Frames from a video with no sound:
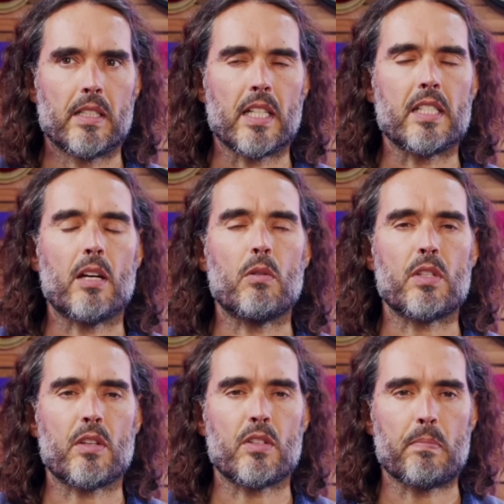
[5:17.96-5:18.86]
Does it
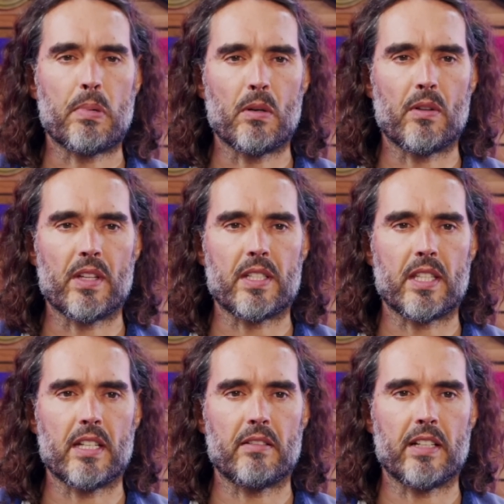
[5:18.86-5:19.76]
also support this
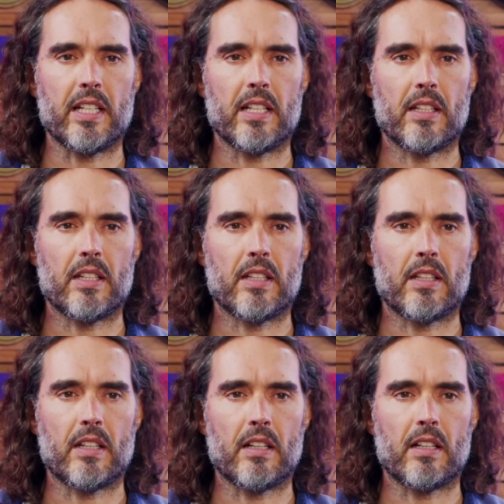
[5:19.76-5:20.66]
theory,
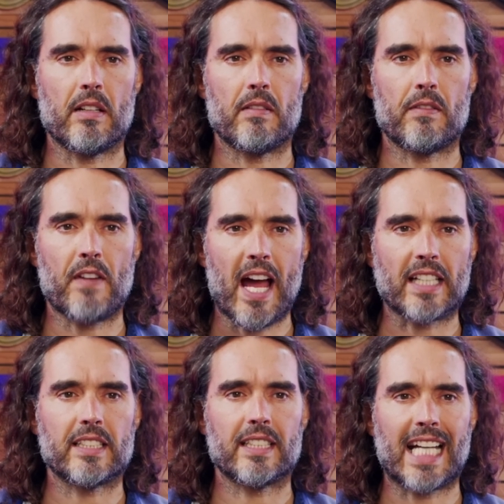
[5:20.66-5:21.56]
the
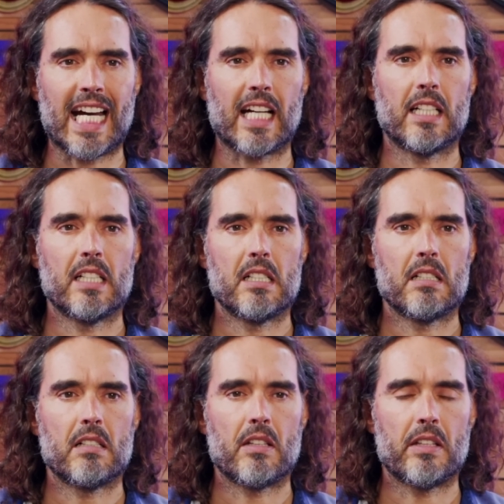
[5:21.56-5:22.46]
fact that
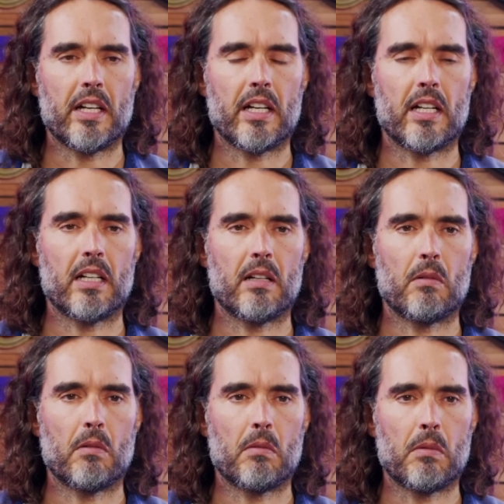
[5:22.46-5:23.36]
the
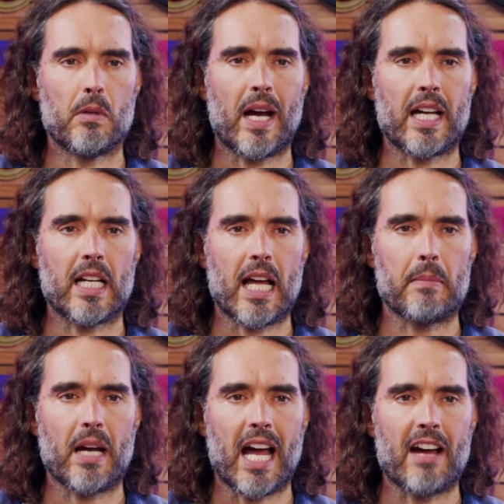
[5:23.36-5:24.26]
Wuhan
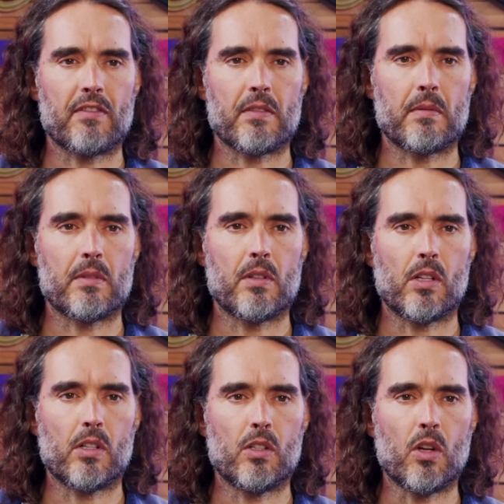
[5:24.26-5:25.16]
lab have
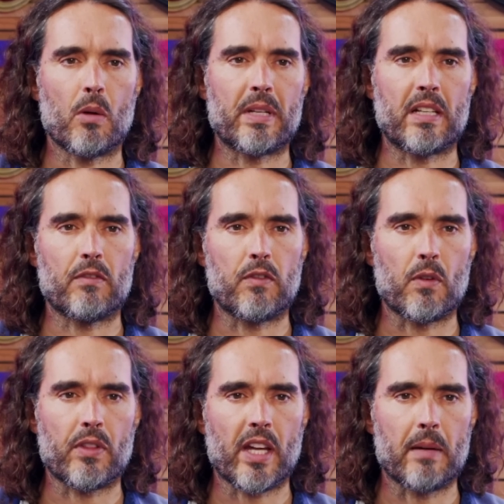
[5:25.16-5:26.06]
not been
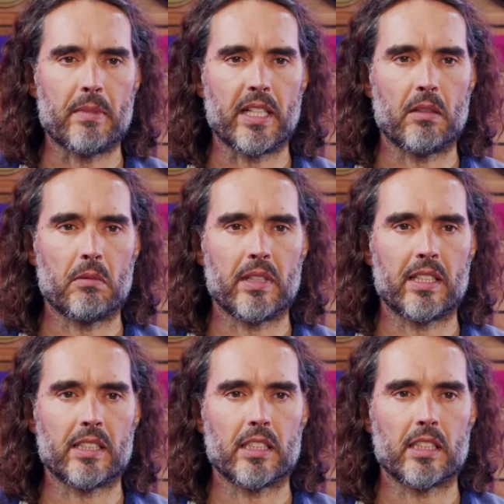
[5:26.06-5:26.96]
forthcoming with
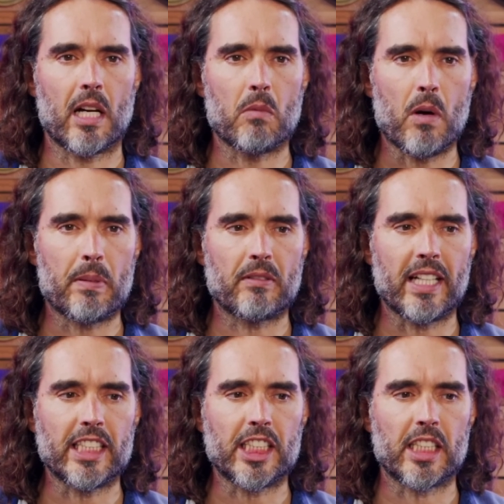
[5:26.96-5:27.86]

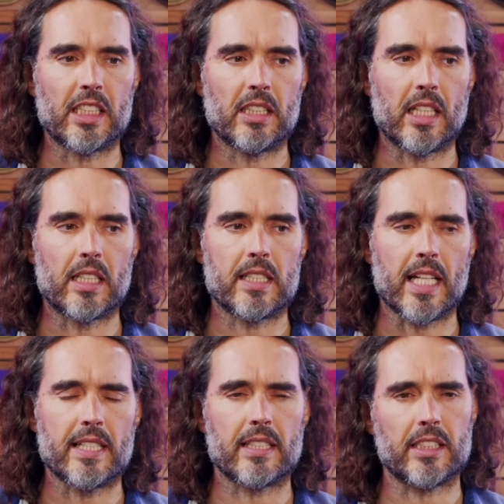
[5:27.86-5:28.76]
cooperation and
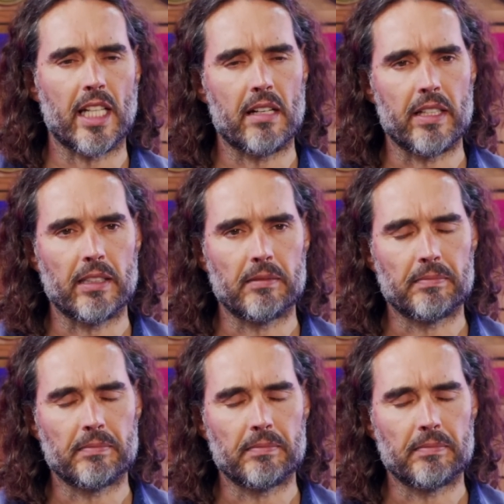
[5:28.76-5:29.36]
data sharing?